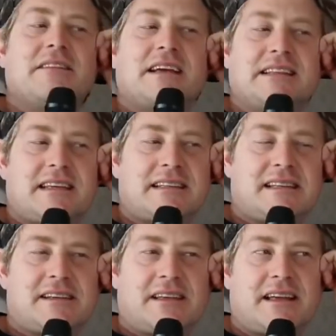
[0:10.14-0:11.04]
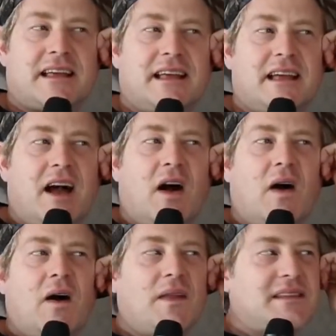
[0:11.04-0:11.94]
I love ideas that you're like,
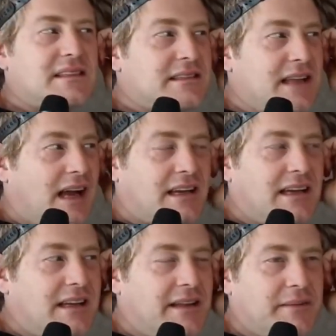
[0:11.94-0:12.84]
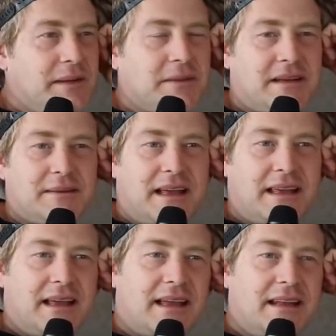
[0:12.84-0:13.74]
oh, this is not good, and then people end up
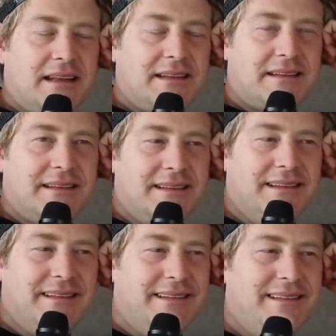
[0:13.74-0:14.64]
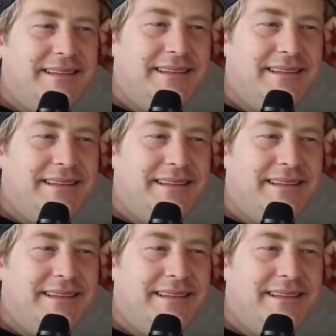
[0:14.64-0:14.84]
liking it. Well, I like the